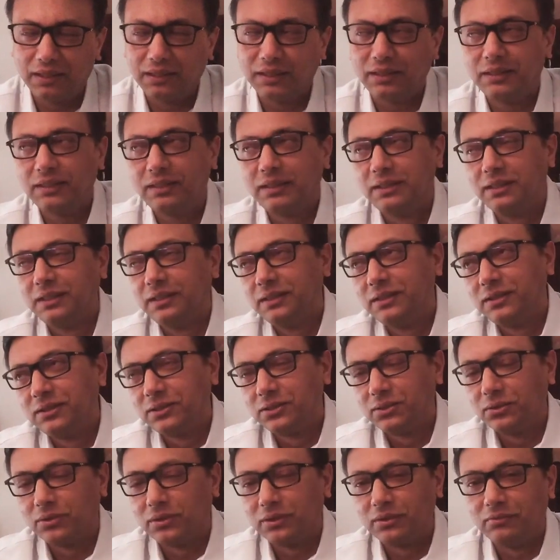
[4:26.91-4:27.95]
Ah,
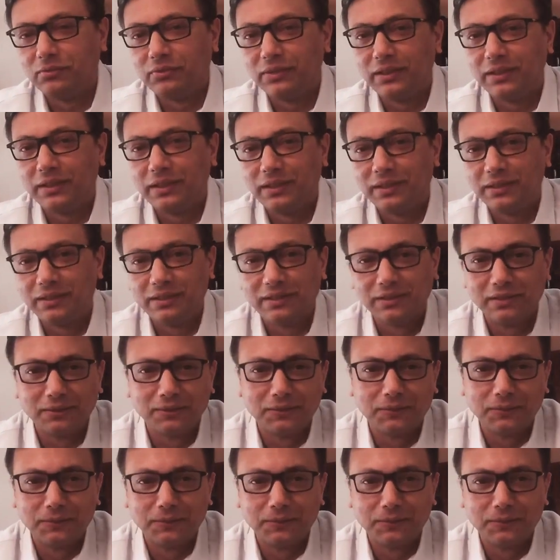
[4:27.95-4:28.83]
so convenient.